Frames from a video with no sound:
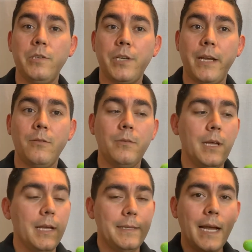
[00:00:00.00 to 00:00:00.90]
the channel,
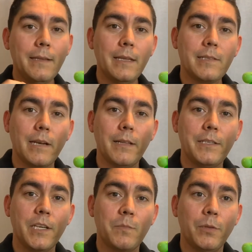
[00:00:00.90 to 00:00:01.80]
not necessarily
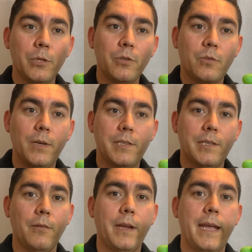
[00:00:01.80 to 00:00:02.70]
just balloon
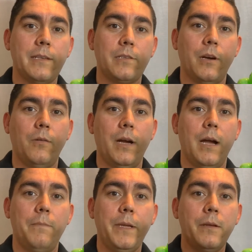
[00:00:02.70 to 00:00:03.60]
twisting, okay?
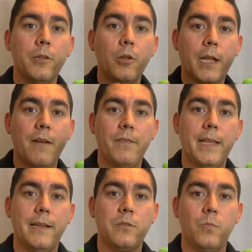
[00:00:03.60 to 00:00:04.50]
So be on the lookout for
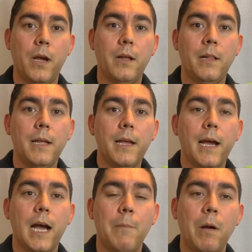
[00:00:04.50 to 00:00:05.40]
that as well.
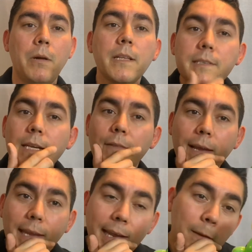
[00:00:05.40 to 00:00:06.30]
I'm going to see if
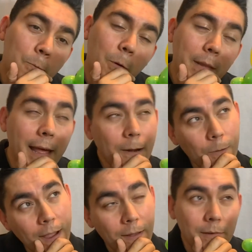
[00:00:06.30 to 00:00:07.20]
I can't roll that
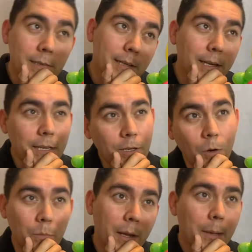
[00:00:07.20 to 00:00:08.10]
around, you
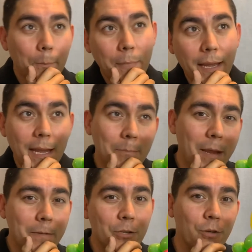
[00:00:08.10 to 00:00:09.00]
know, May,
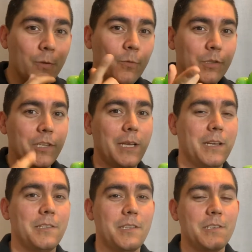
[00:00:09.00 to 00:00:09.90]
maybe June, we'll see,
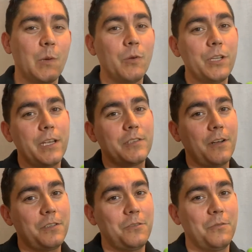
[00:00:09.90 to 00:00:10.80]
because the summer does
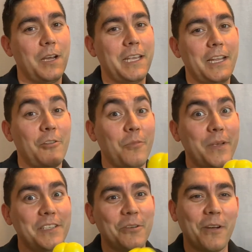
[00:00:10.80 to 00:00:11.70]
start to get a little
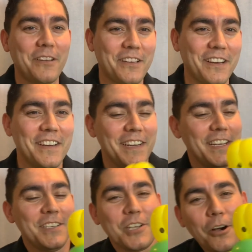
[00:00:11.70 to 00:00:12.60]
busy around here.
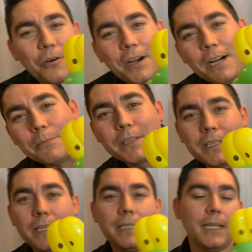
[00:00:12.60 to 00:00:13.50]
So,
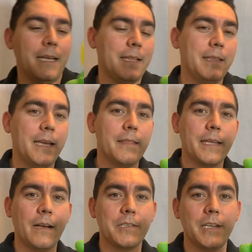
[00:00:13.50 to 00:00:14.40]
and then the other
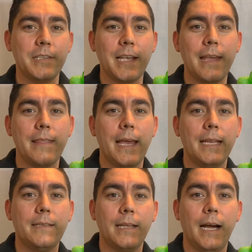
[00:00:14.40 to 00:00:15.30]
thing I was going to say
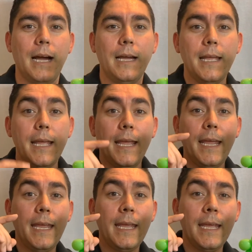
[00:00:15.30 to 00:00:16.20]
that
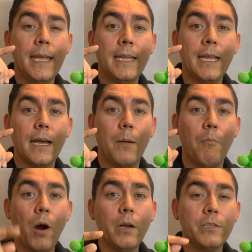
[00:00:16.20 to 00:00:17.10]
in
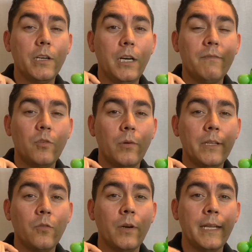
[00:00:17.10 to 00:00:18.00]
March of
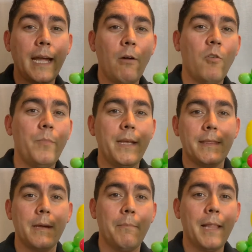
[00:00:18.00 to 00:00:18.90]
2020, I will be
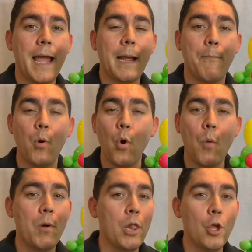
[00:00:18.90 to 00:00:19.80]
at the
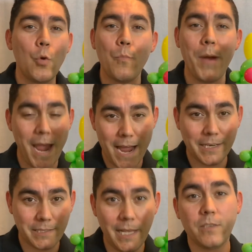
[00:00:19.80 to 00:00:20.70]
Blackpool Balloon
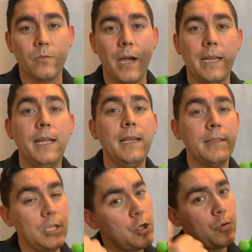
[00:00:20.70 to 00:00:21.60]
Bash. That's right,
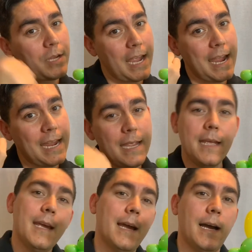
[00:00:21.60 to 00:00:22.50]
in the UK.
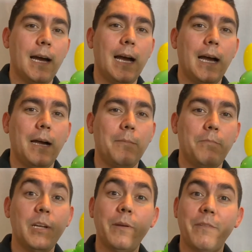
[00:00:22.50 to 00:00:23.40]

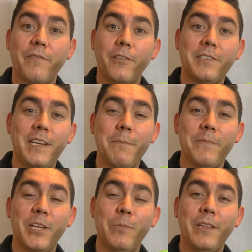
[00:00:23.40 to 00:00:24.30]
Gonna be my first time.
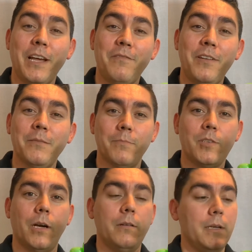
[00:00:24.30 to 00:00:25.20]
It'll be a lot of fun.
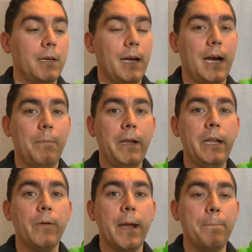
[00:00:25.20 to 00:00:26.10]
So,
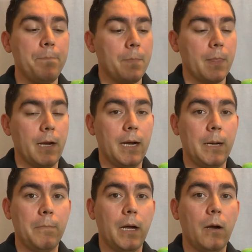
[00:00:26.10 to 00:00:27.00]
anyway,
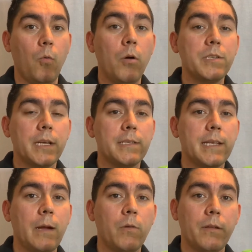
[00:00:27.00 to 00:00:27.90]
what was I gonna
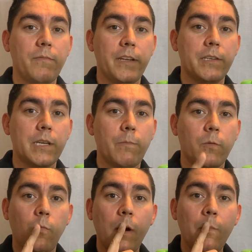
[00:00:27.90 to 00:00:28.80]
say? I want to finish up
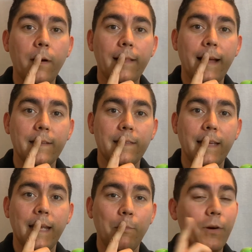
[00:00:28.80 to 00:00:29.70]
with one more last
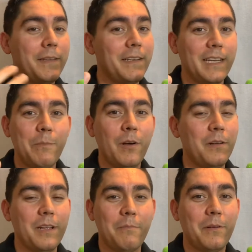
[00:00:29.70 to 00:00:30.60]
thing. Boy, I tell you, I'm
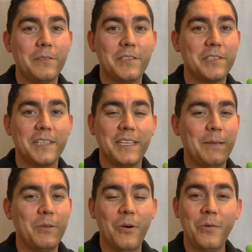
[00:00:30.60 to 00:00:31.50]
all just
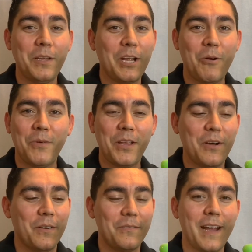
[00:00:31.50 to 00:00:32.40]
keep going and going and
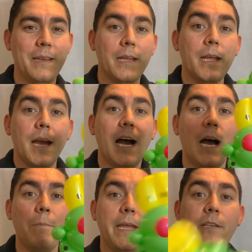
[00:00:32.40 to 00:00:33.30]
going, right?
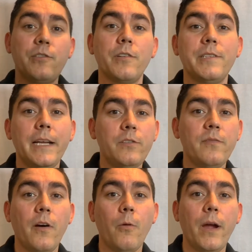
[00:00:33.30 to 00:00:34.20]
Easter is not too
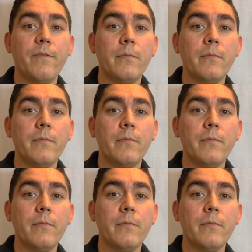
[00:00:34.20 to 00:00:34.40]
far away